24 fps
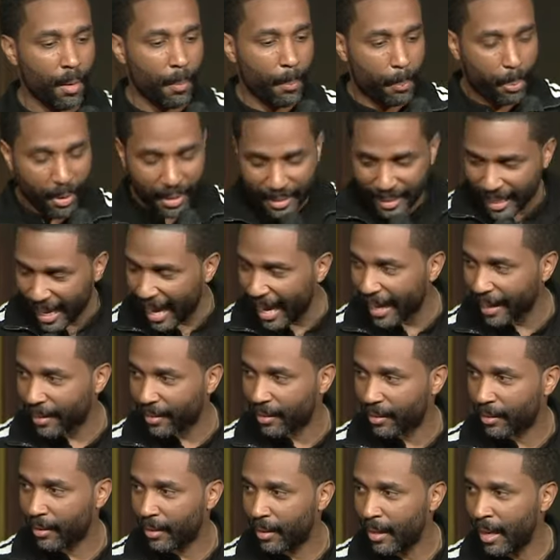
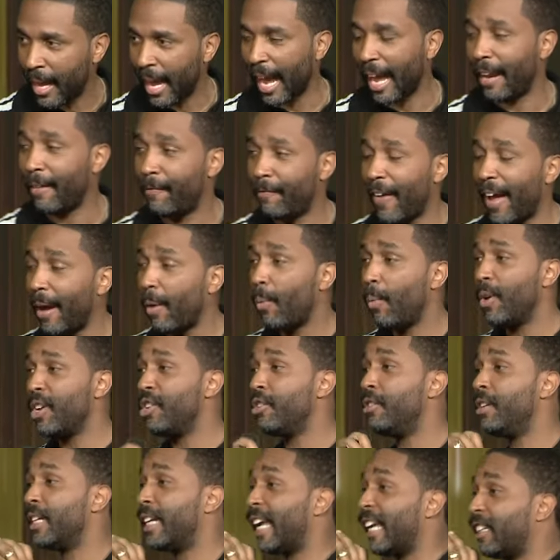protects. In fact, when you
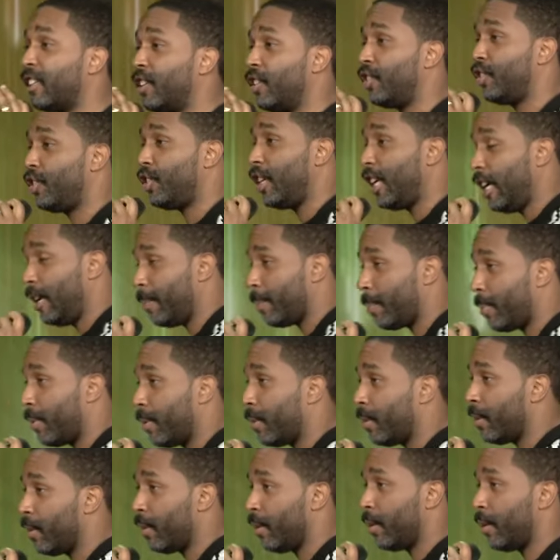look at the sheep
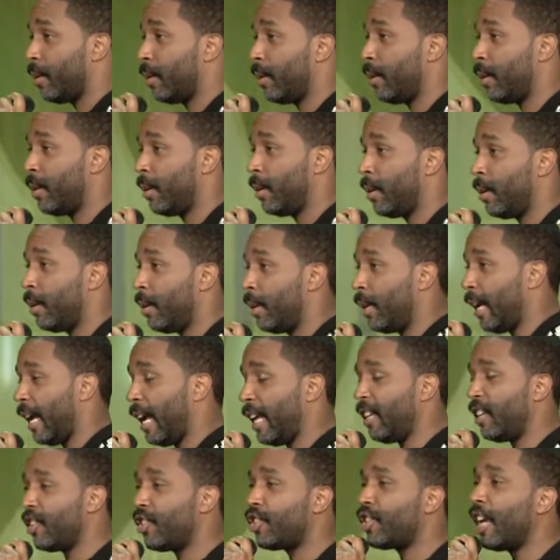
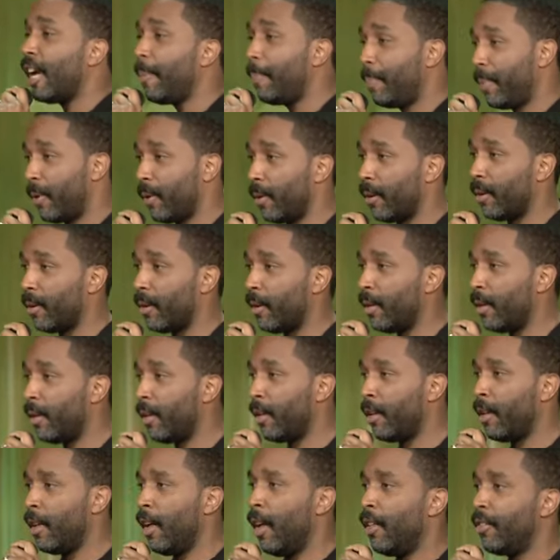and the shepherd,
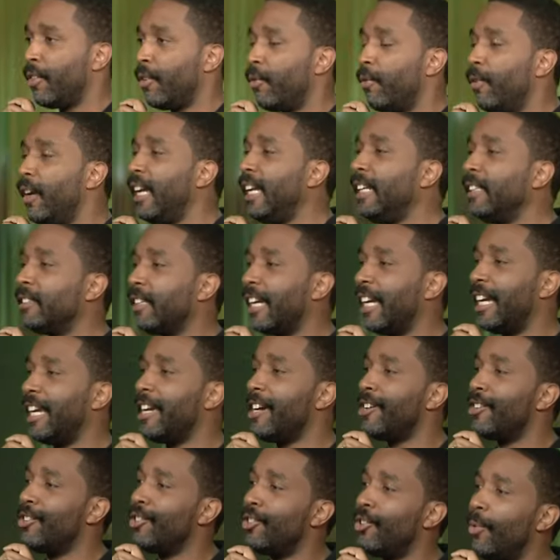the reason he
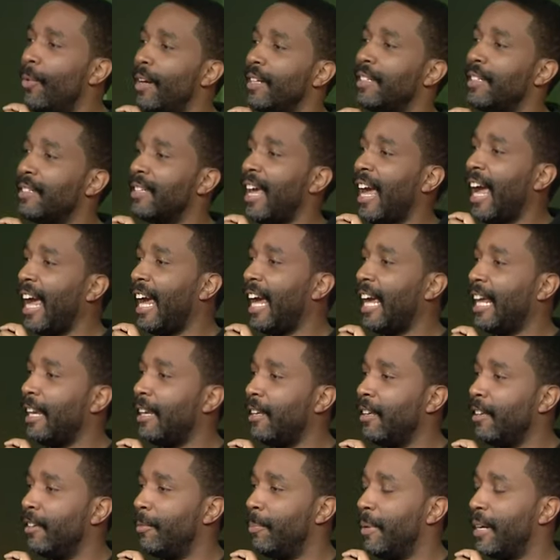anoints his head
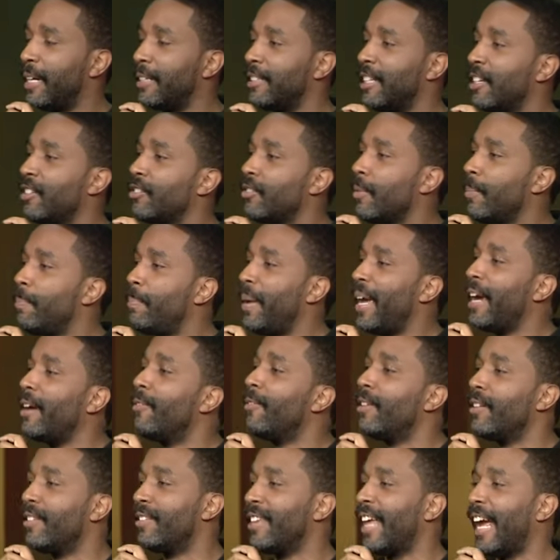is because there's some
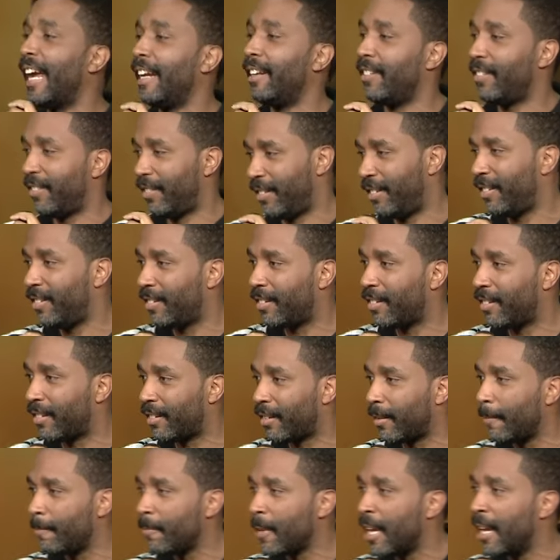parasites
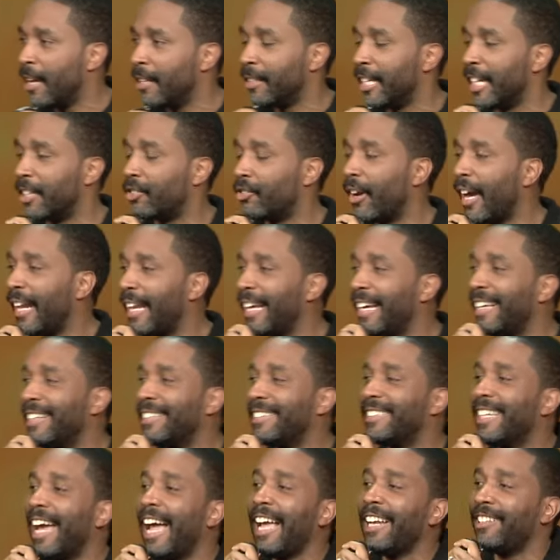that try to
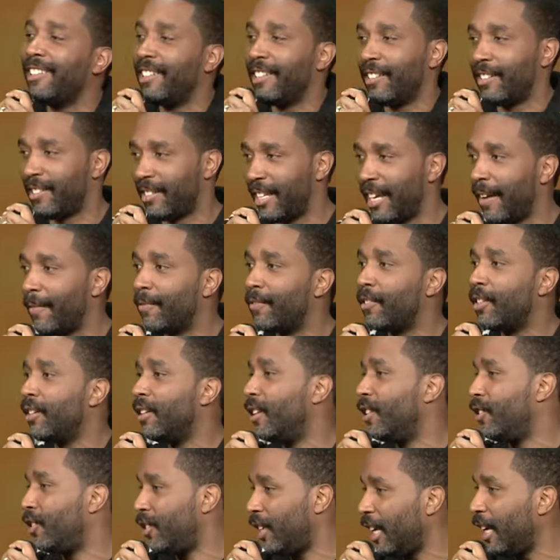attach itself to the
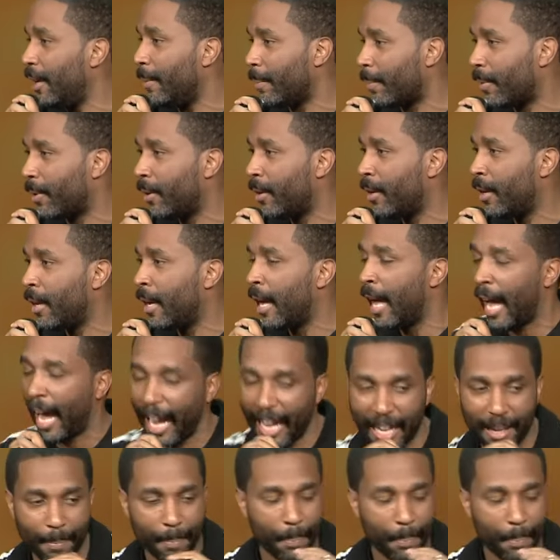sheep. And he